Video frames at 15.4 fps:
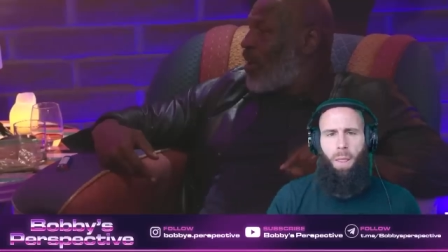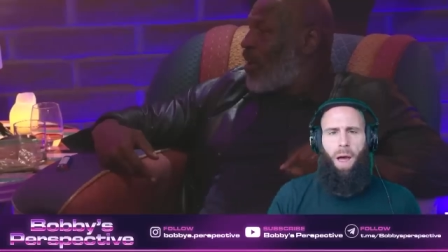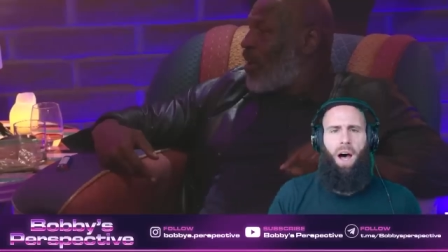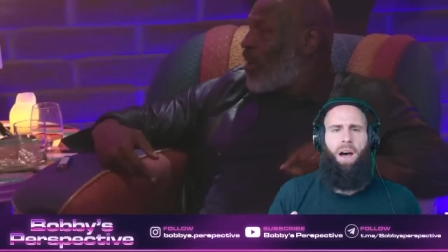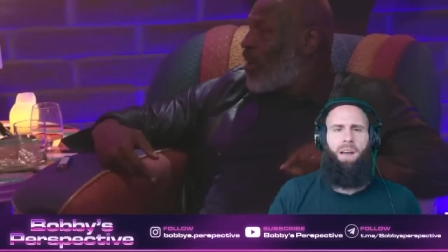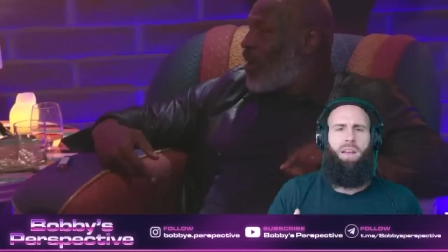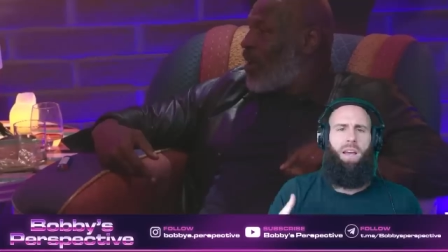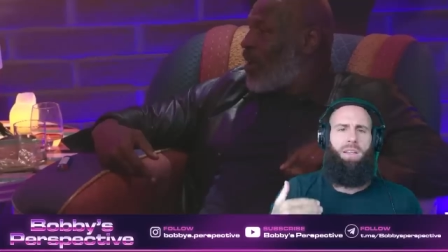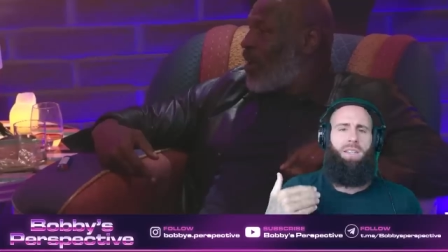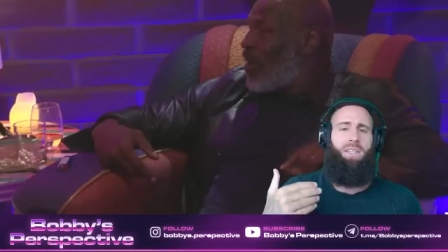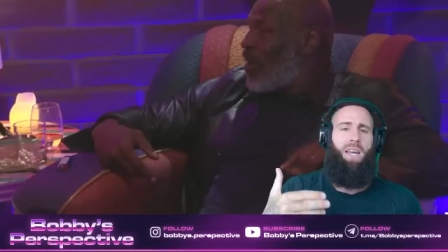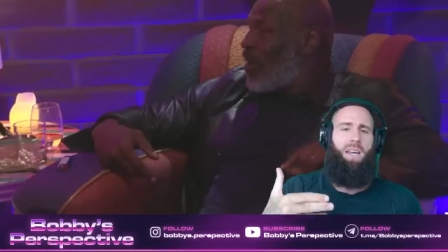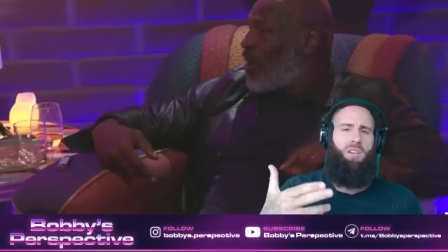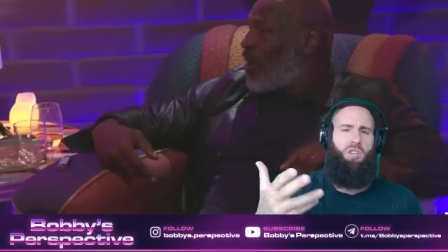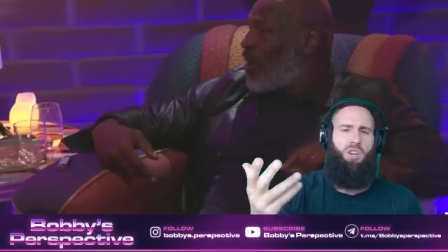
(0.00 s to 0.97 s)
are against
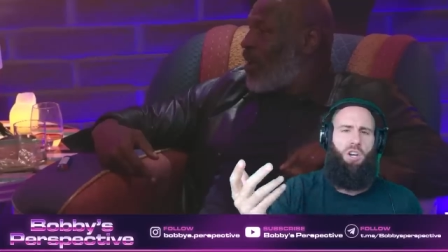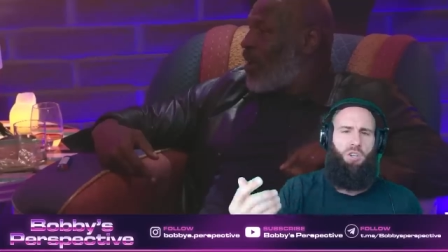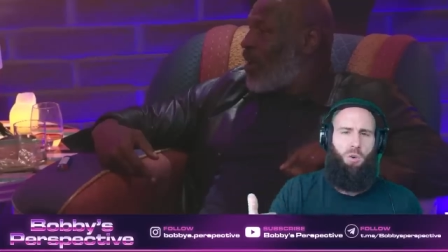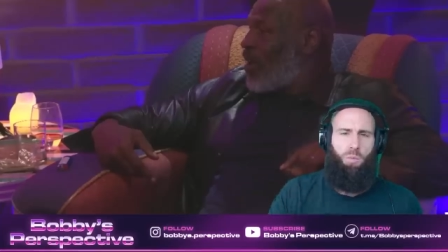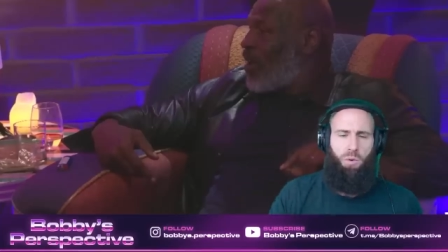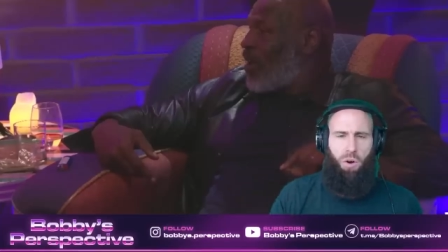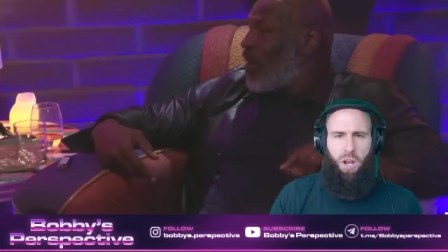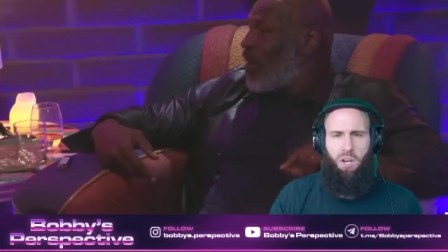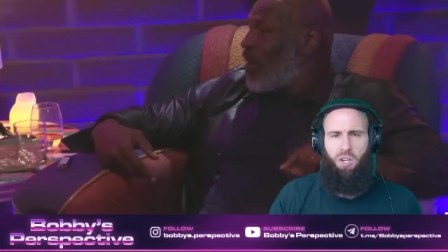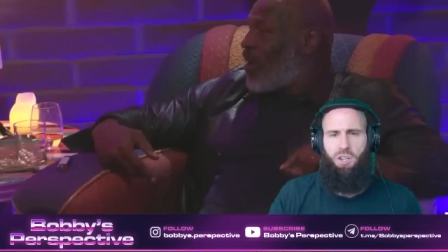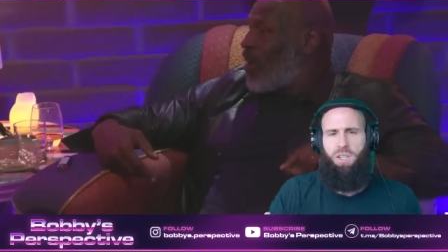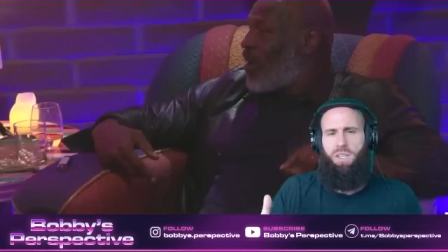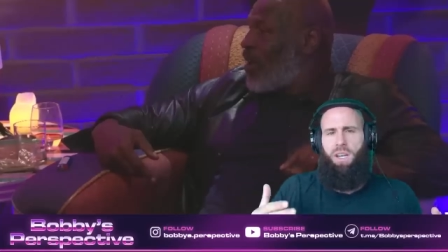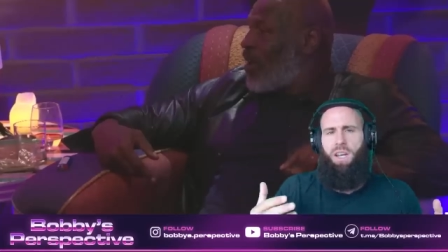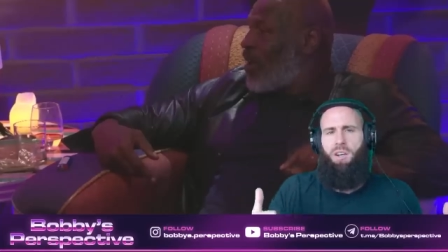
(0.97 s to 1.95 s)
sex change
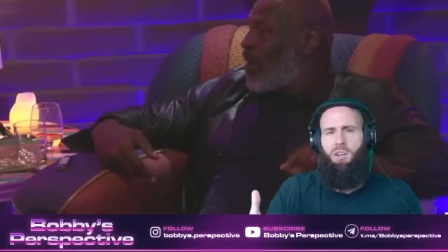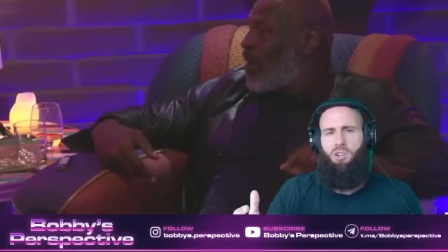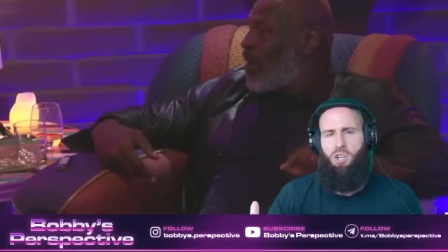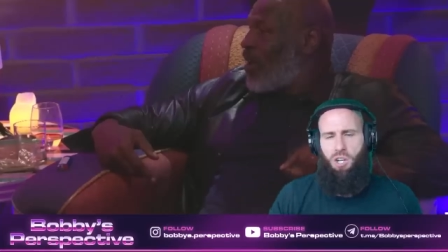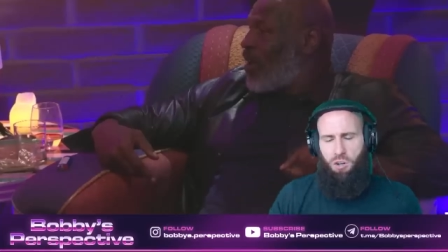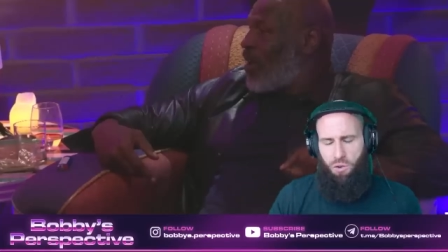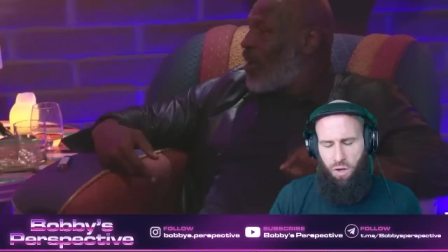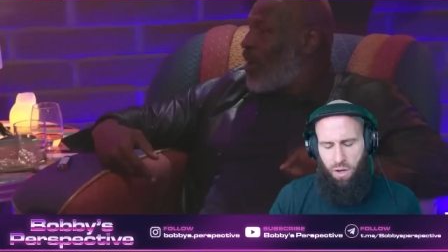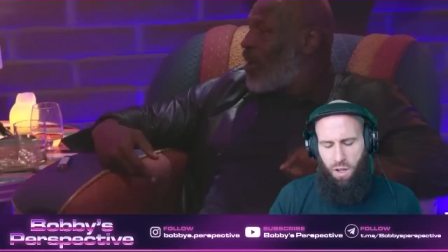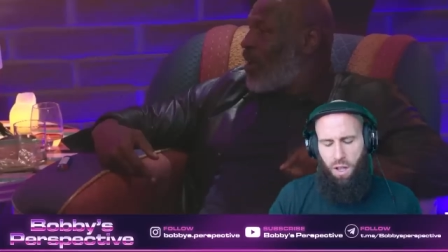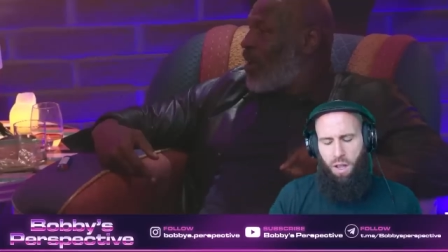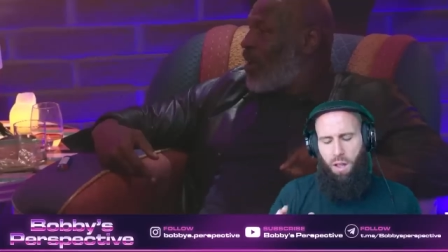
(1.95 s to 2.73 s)
operations in children.